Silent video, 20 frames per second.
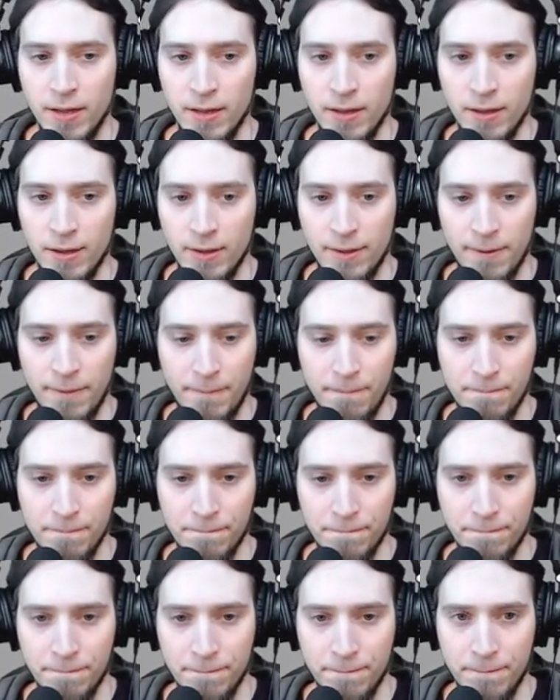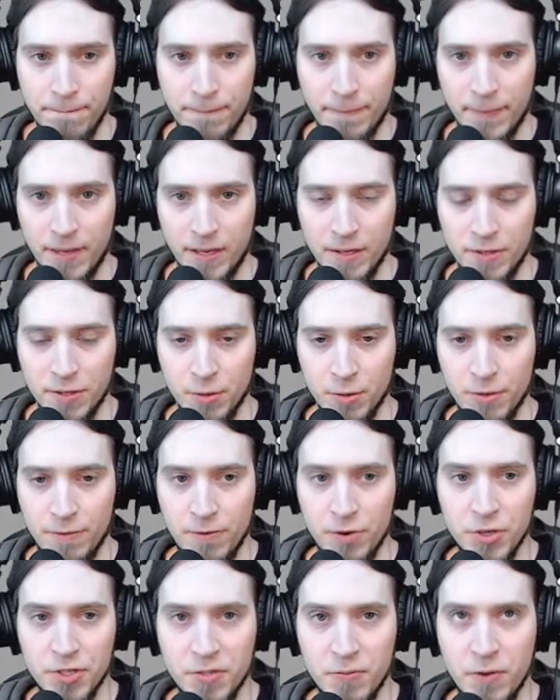Um, so the
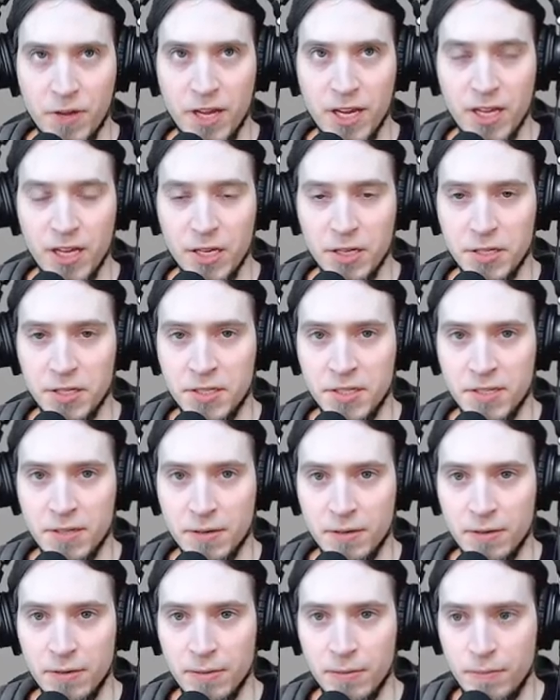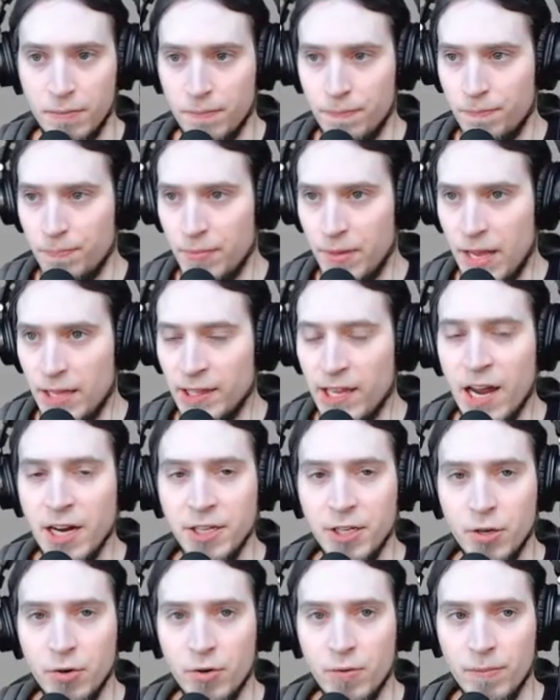first thing is uh,
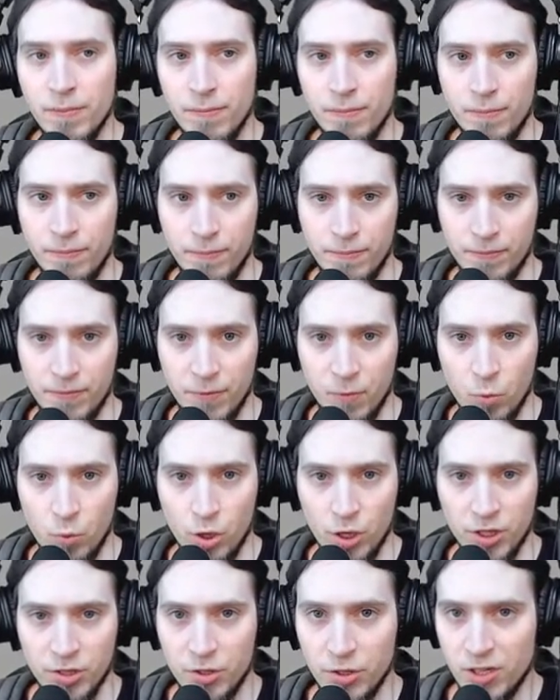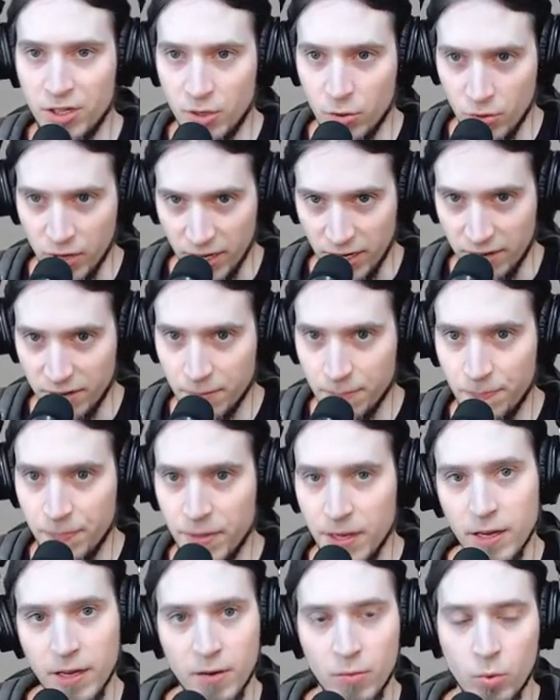aligning your work to grid.
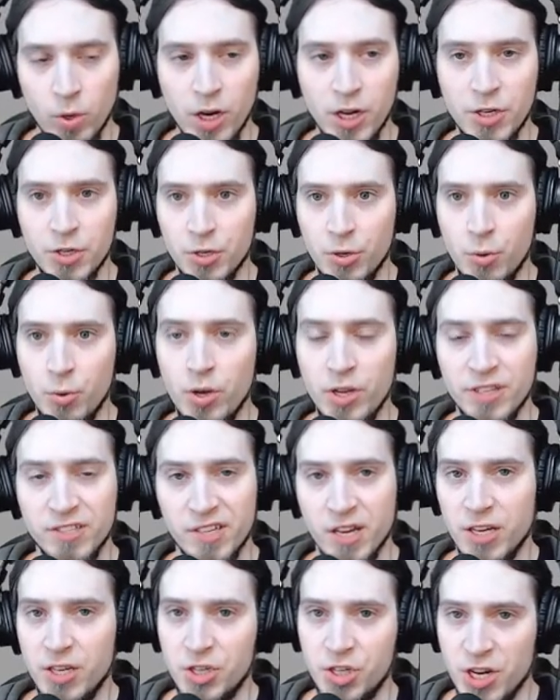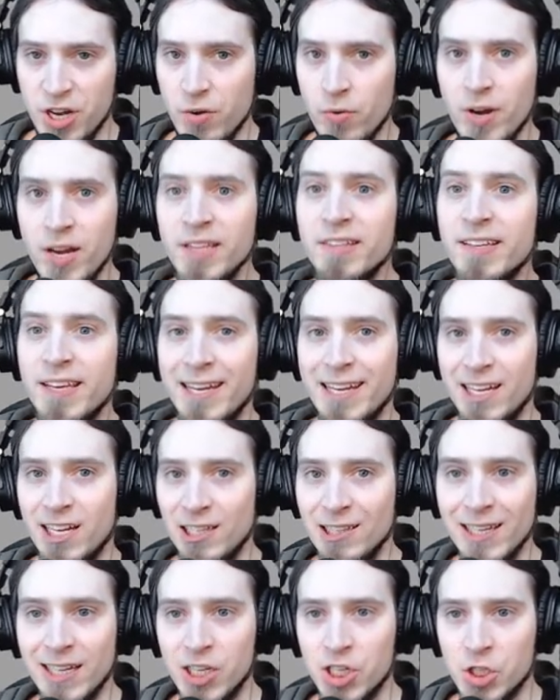And what I do is I generate a
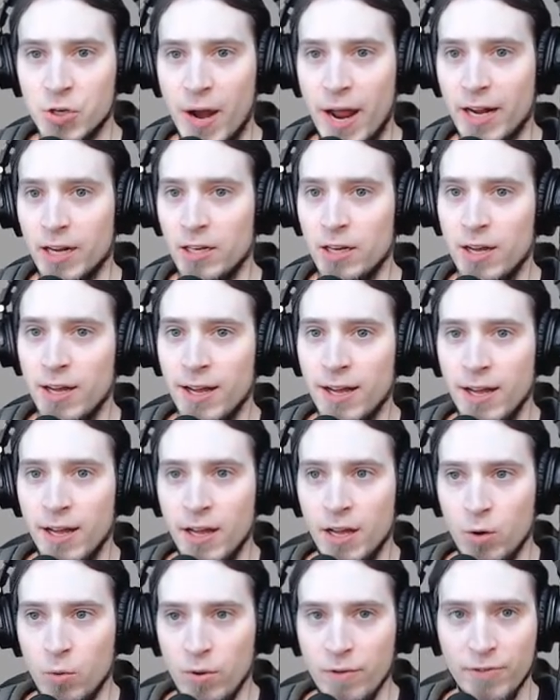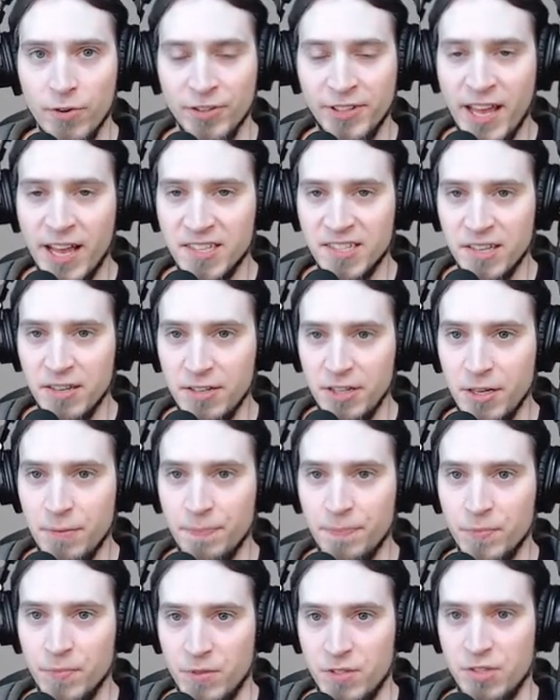click track with Audacity.
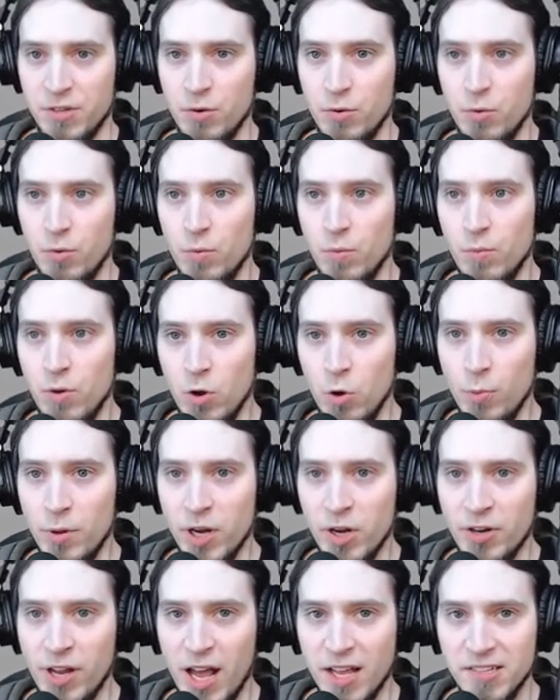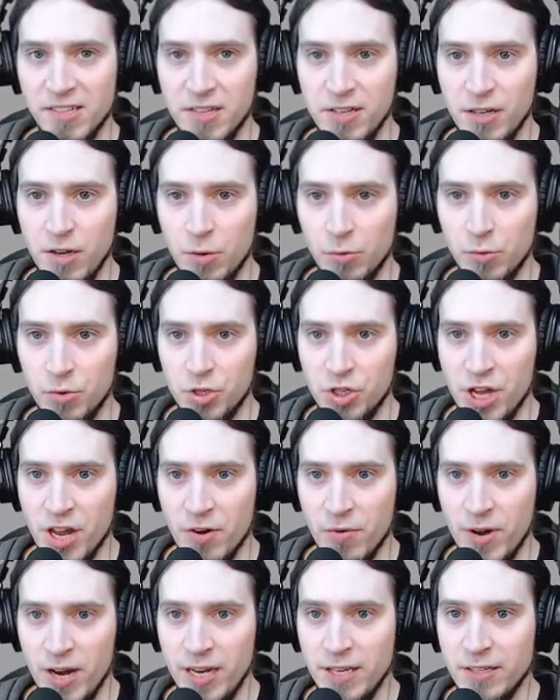So open Audacity, go to
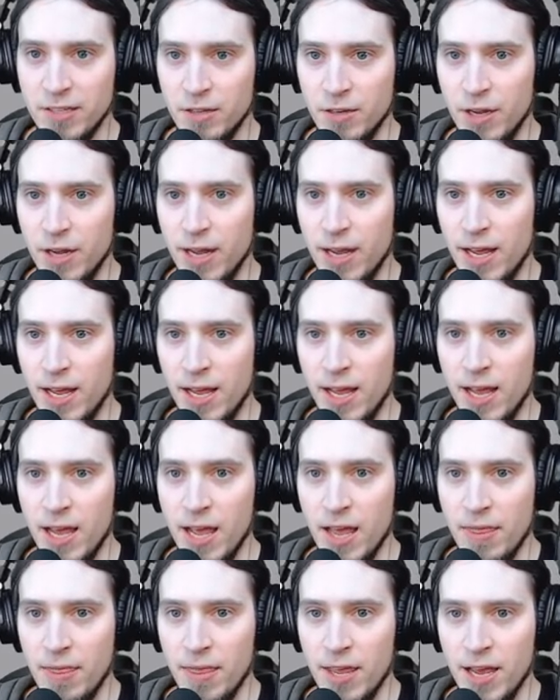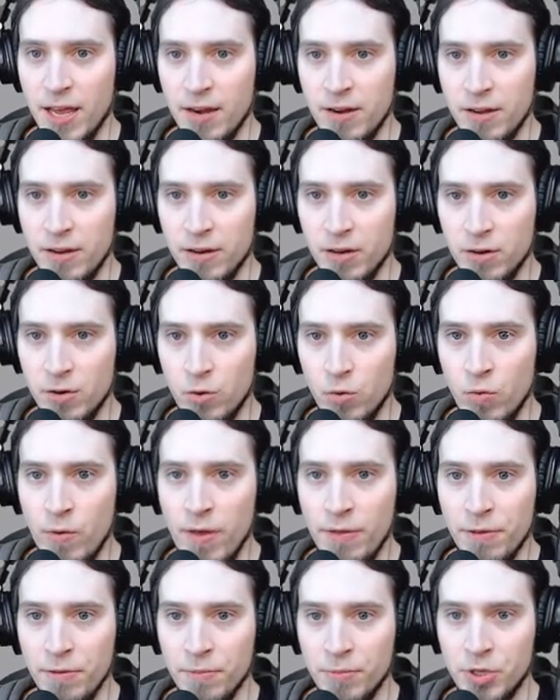generate, and then
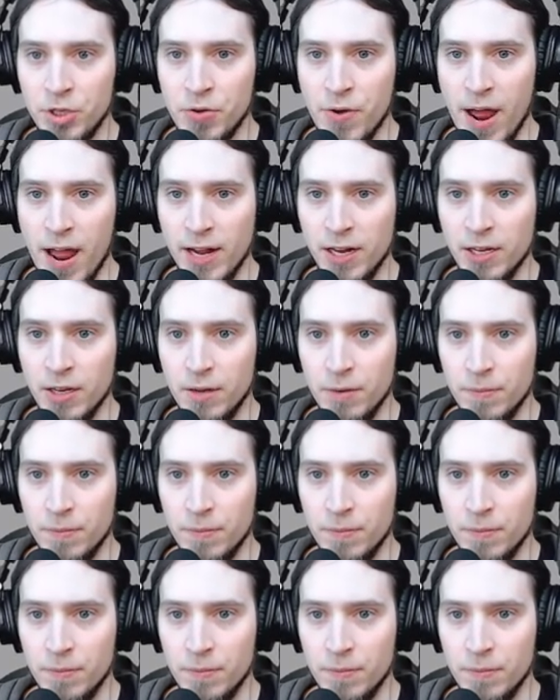rhythm track.